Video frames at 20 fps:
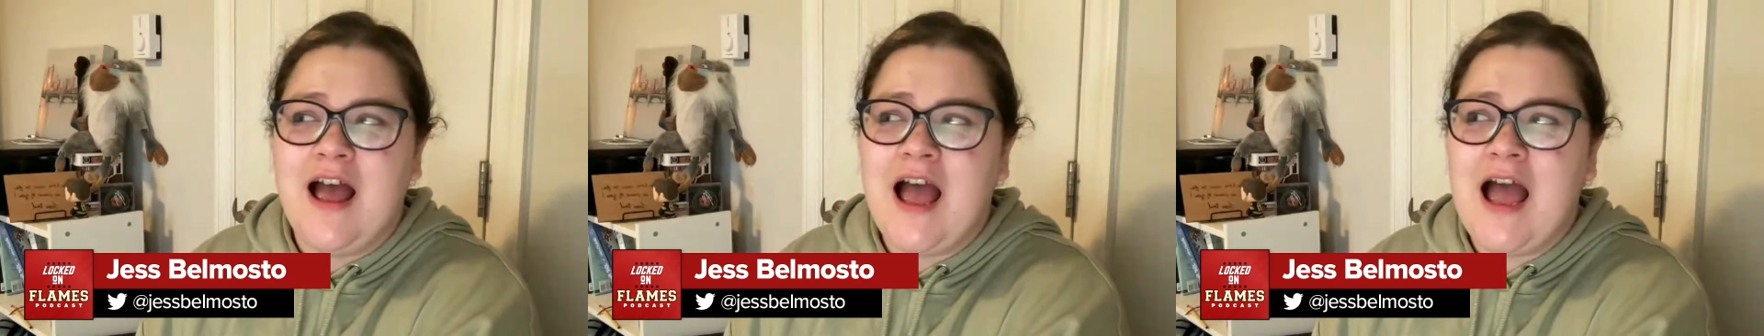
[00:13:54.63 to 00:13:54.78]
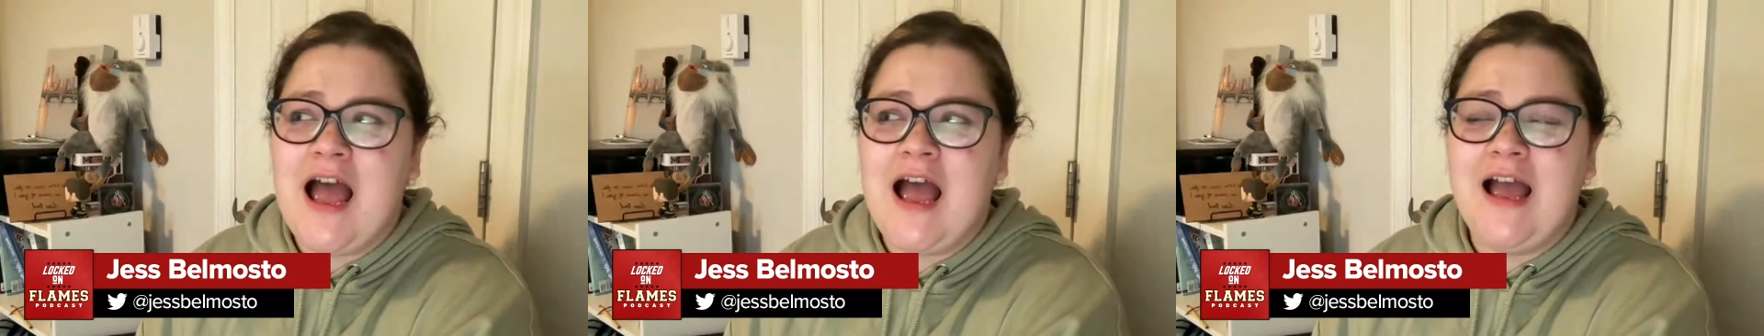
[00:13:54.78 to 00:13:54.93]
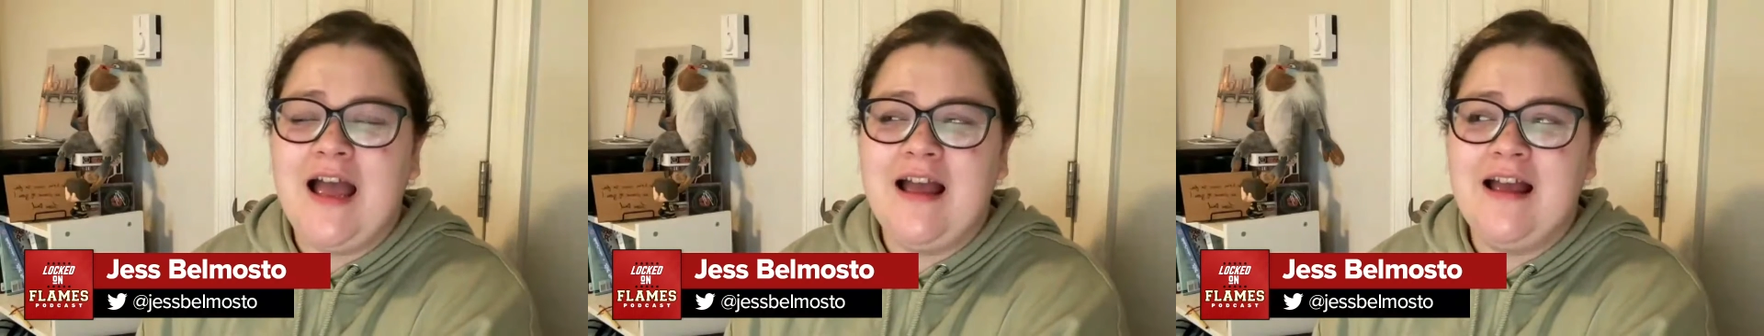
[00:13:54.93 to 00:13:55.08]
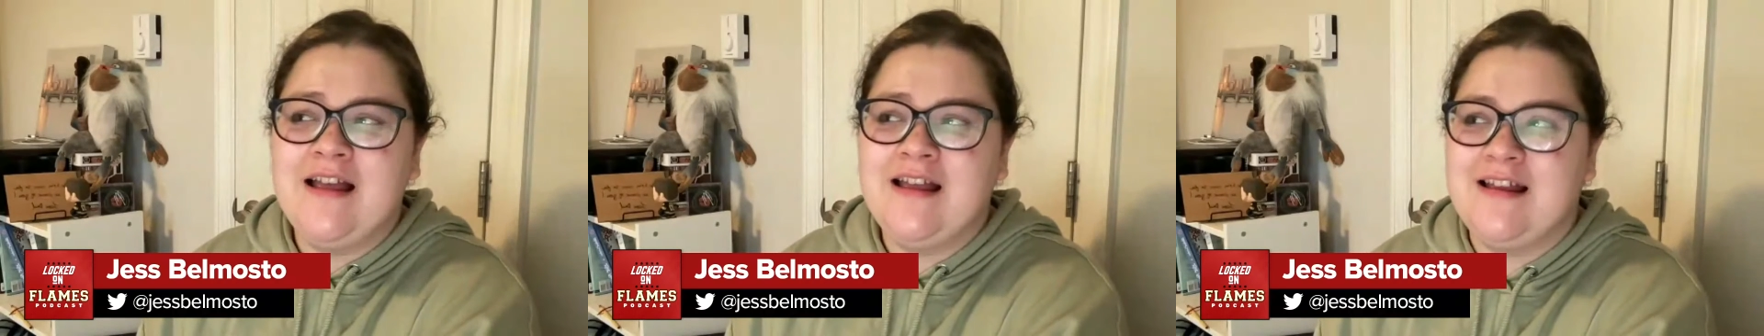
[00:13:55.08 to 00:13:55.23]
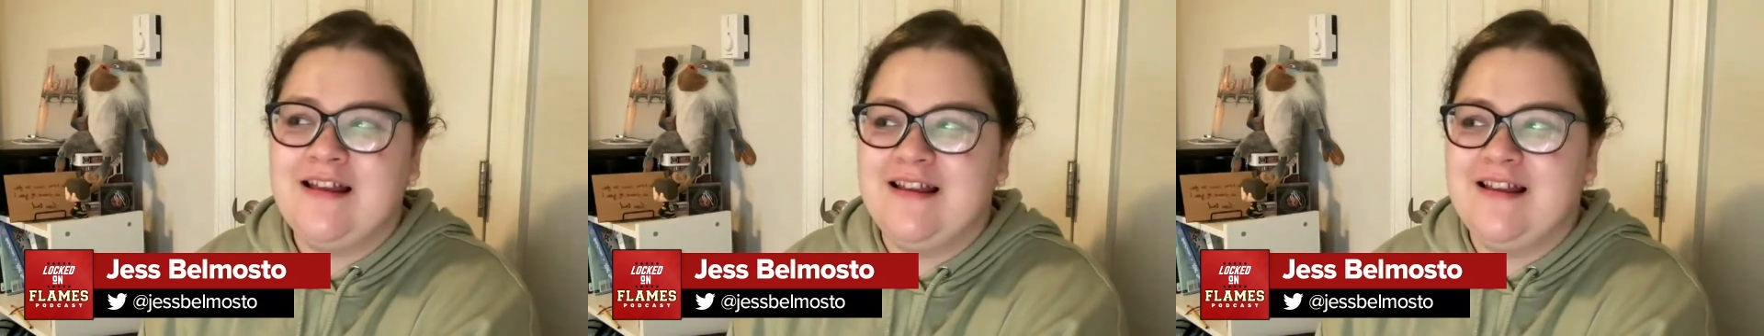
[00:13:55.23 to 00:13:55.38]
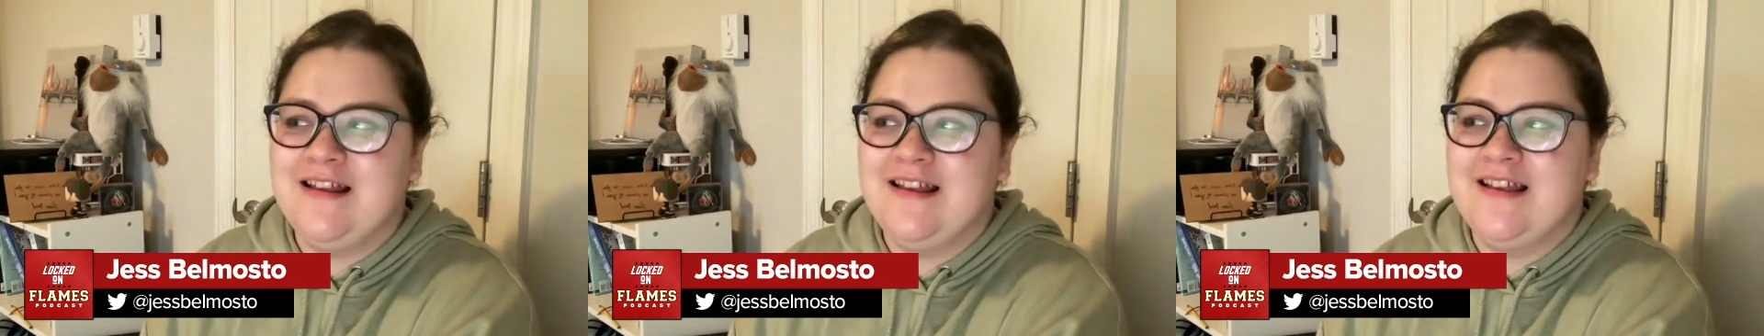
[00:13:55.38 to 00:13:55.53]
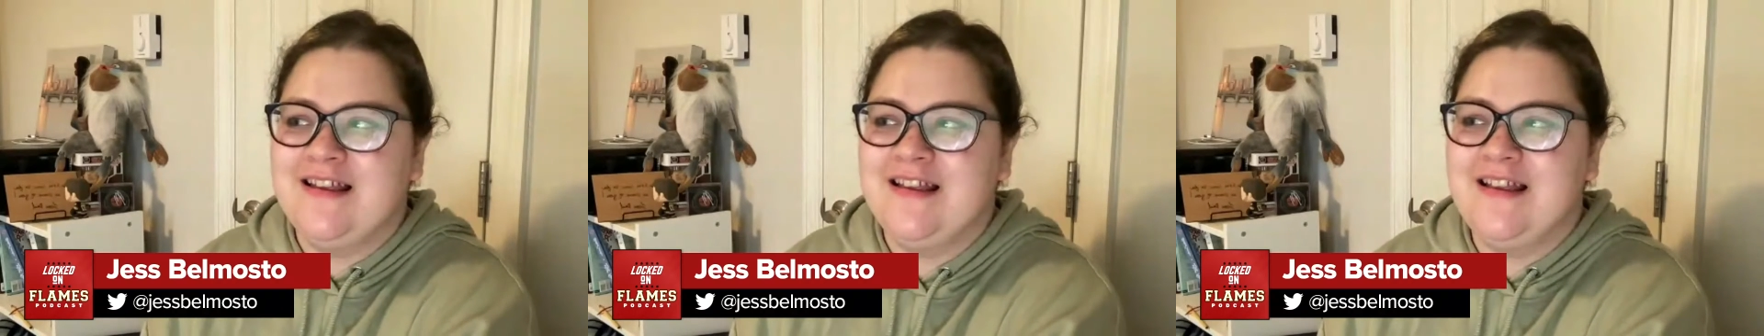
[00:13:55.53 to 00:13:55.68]

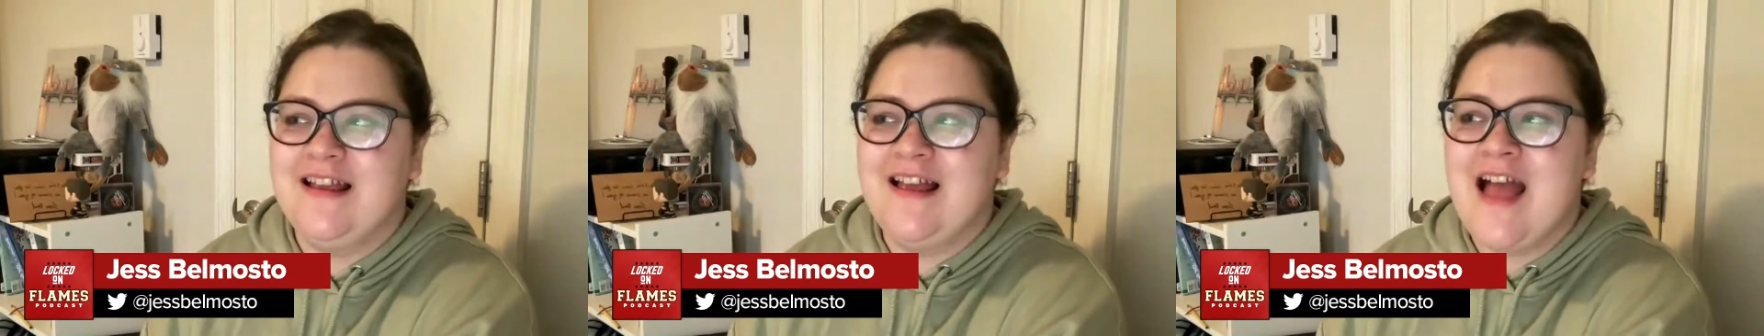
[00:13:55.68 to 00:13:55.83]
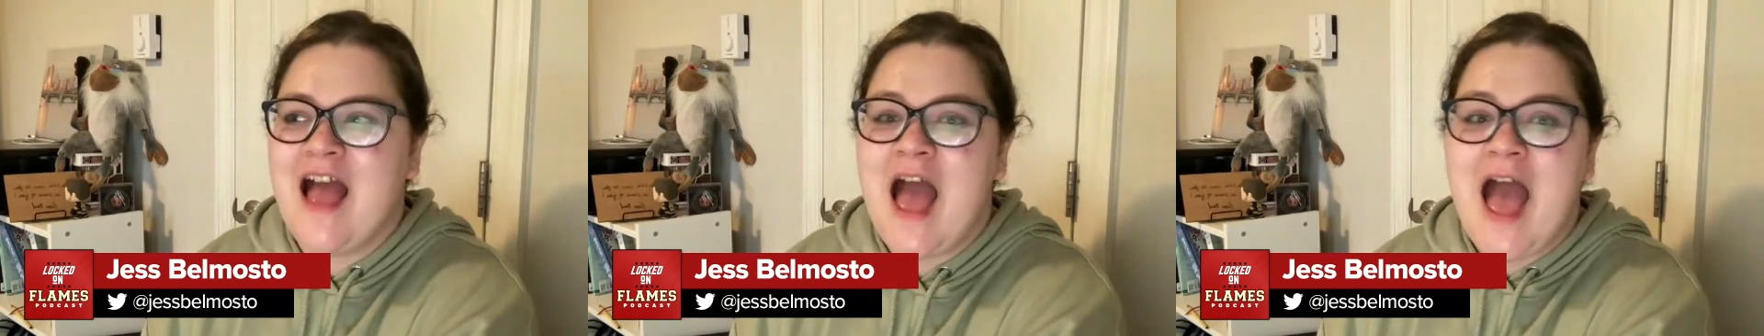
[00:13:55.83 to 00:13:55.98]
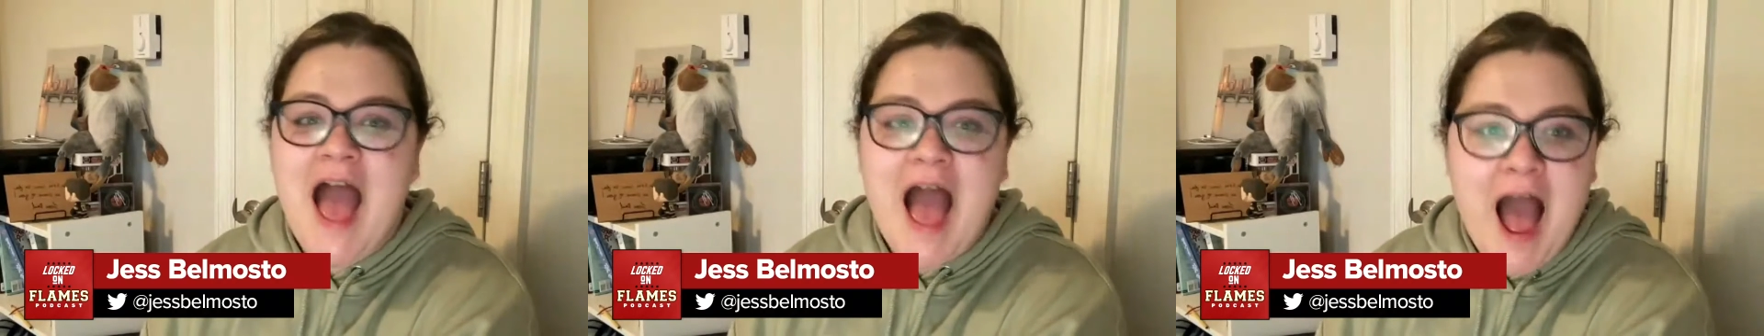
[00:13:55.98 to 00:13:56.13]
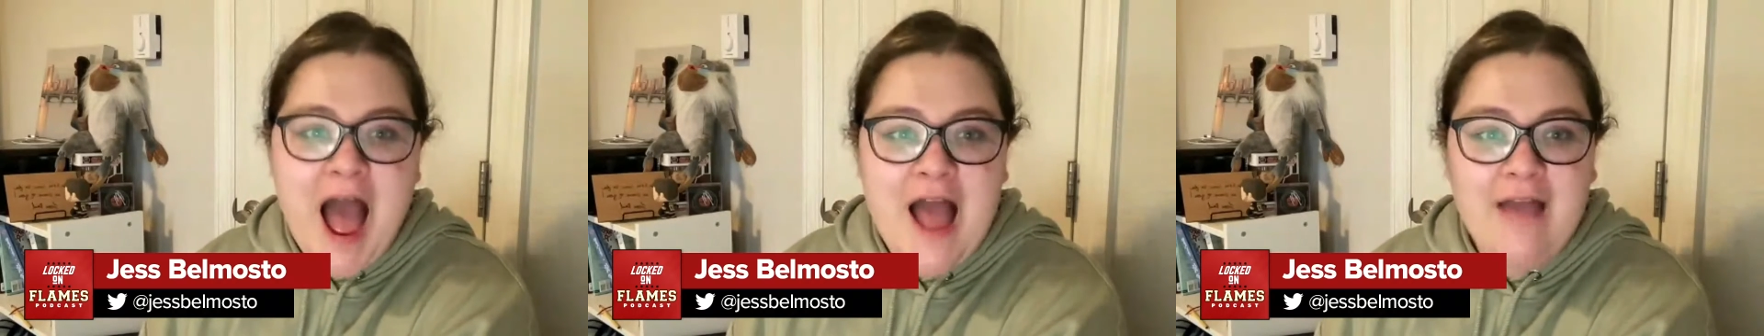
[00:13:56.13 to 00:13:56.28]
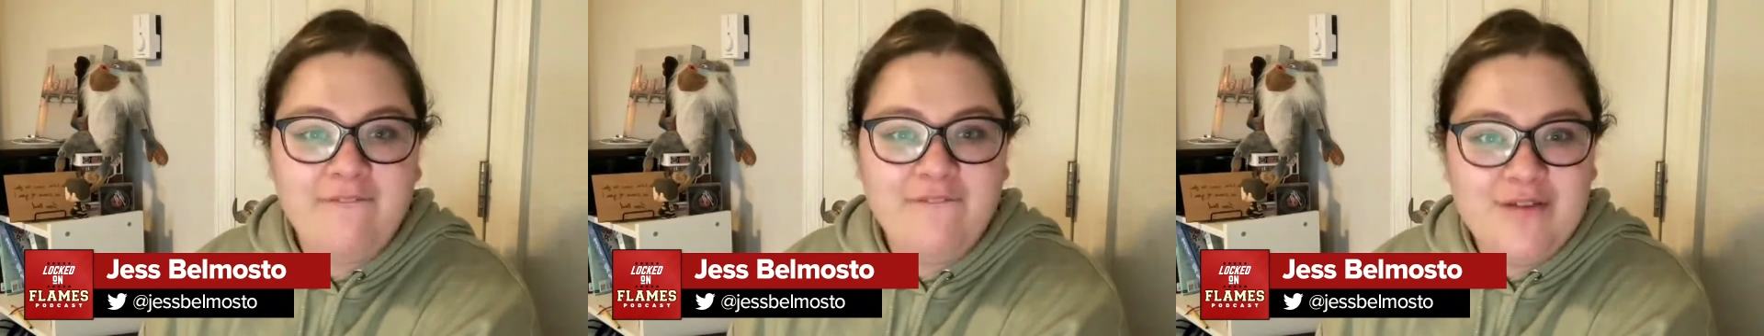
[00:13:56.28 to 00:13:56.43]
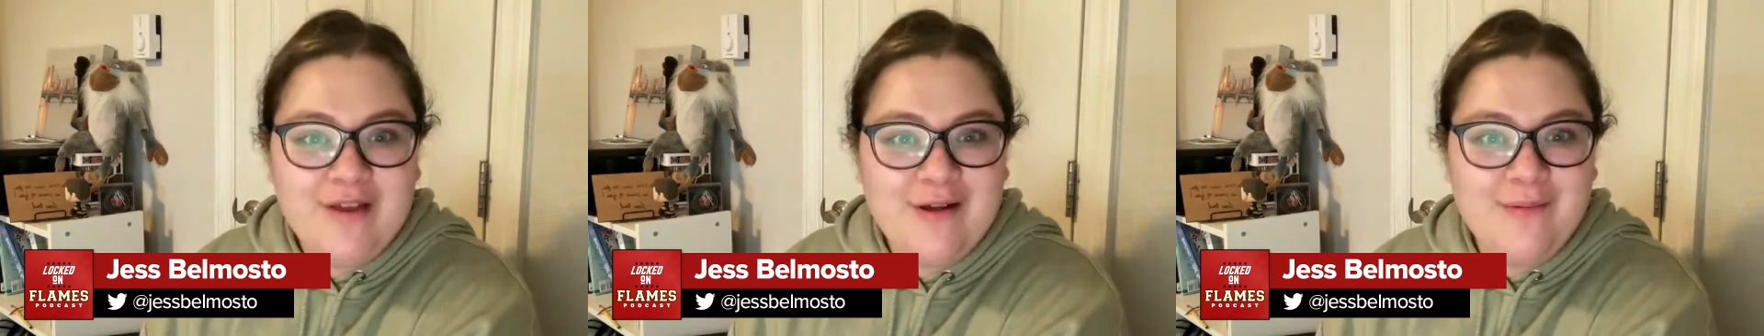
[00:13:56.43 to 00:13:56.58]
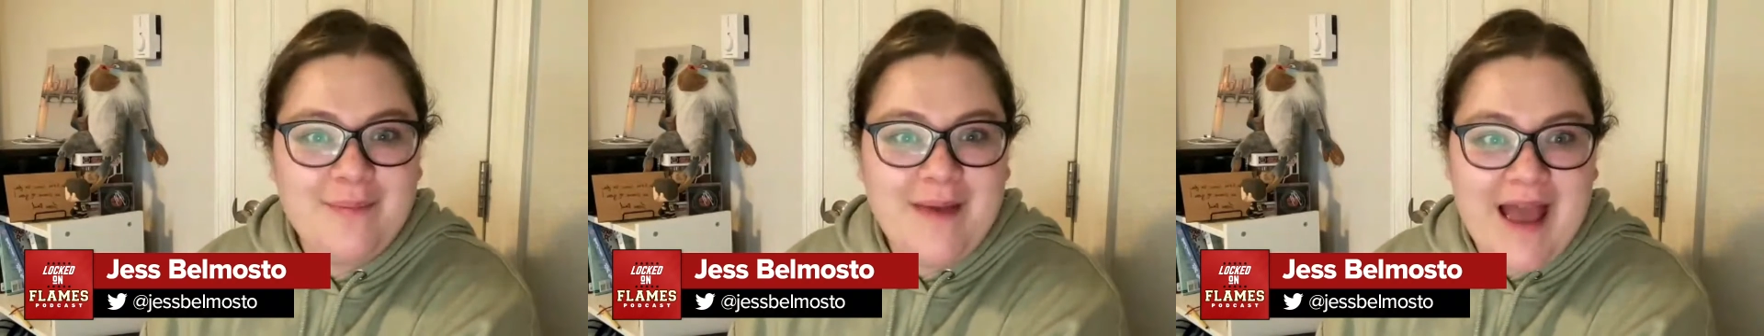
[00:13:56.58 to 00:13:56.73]
I feel